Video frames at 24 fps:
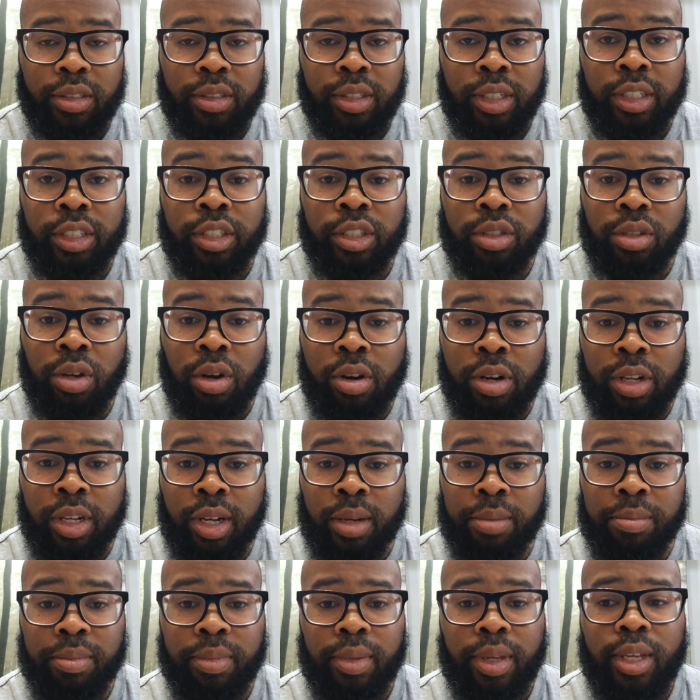A
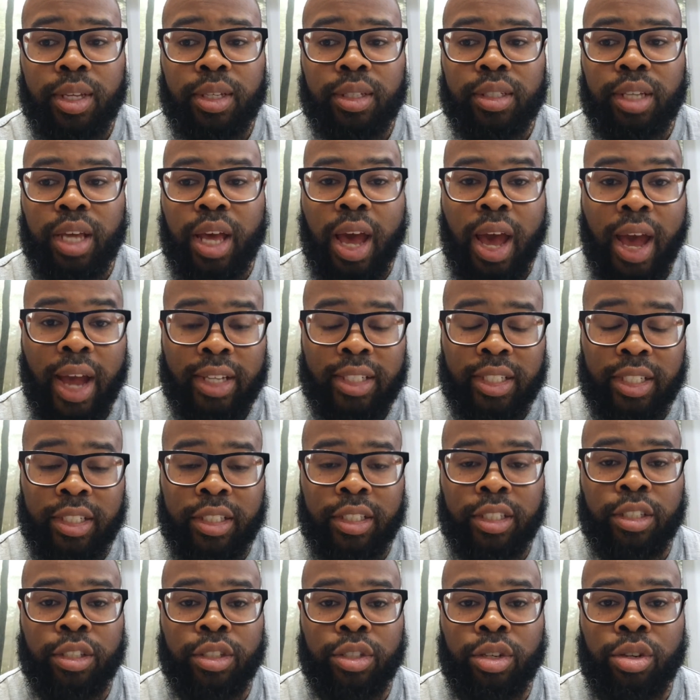startup access
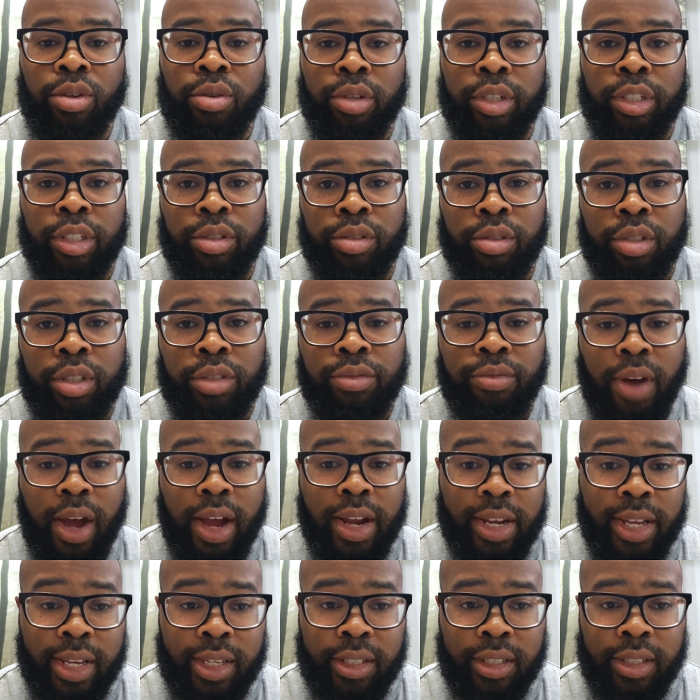to zero interest
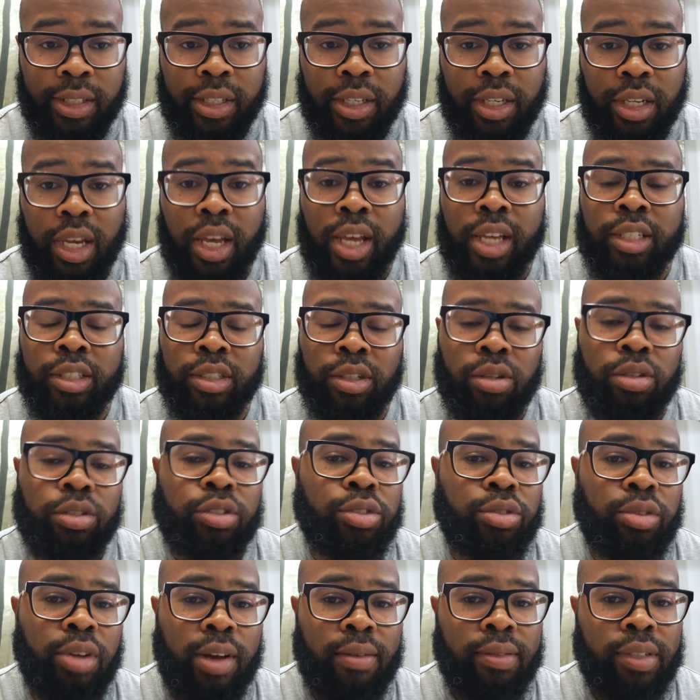financing as long
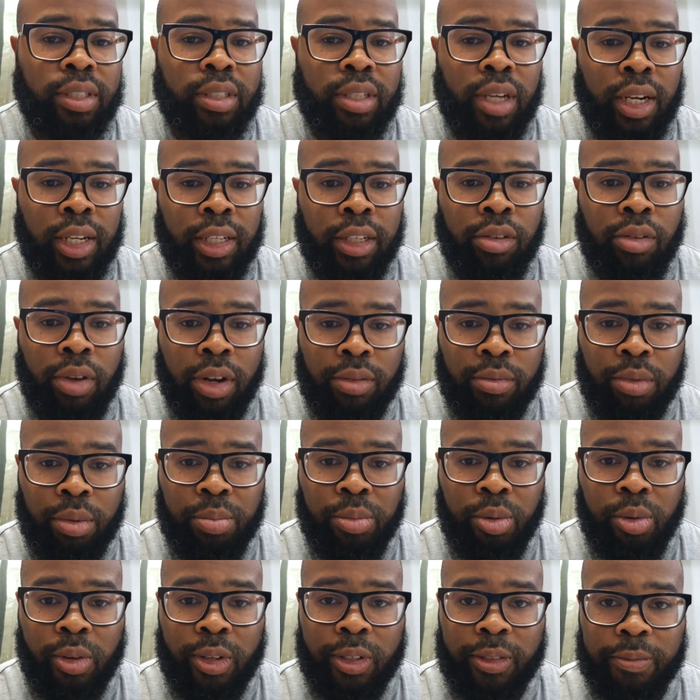as you have a solid credit
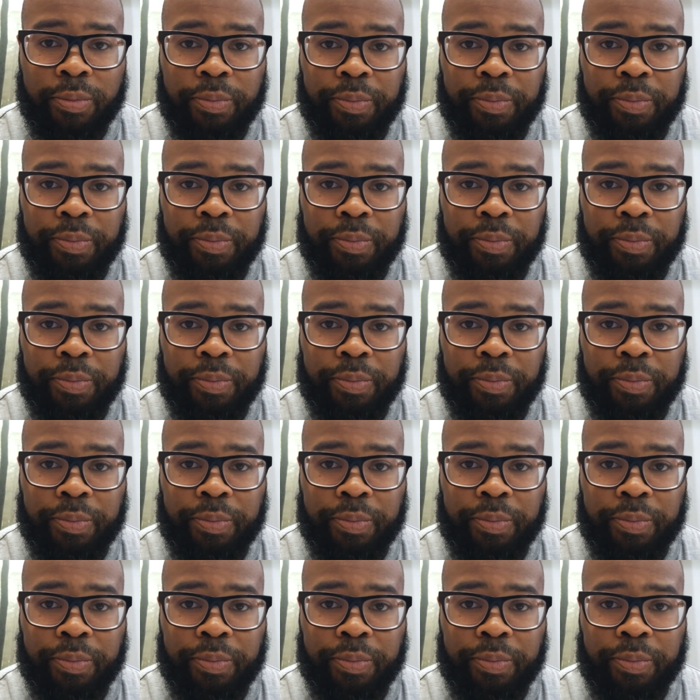report.